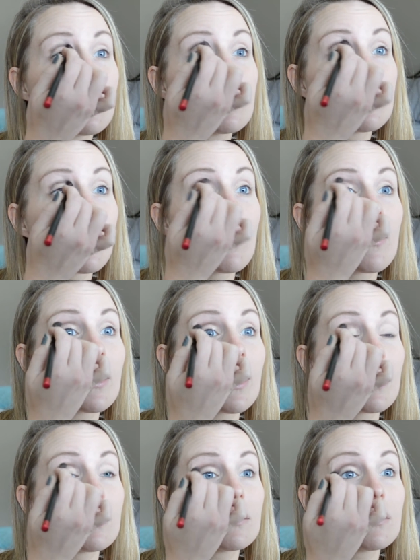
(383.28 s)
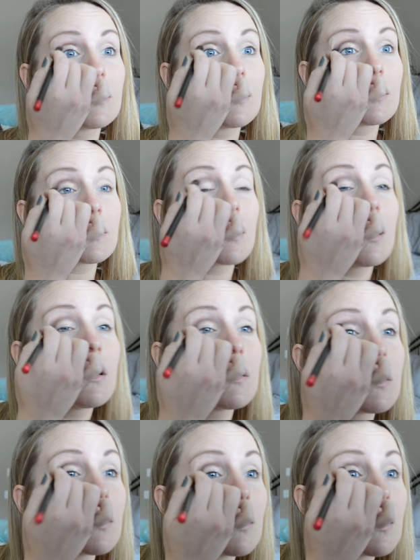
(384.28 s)
Now again, this
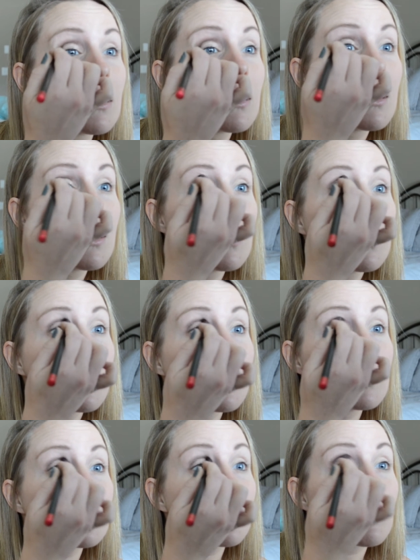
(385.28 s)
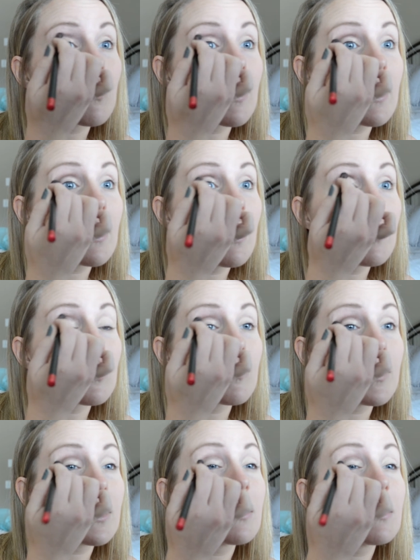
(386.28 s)
color is a great color
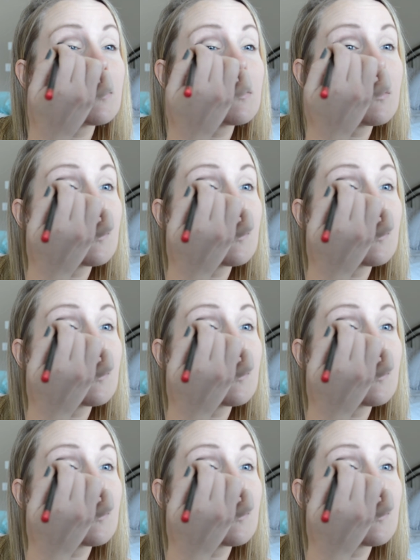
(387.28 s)
because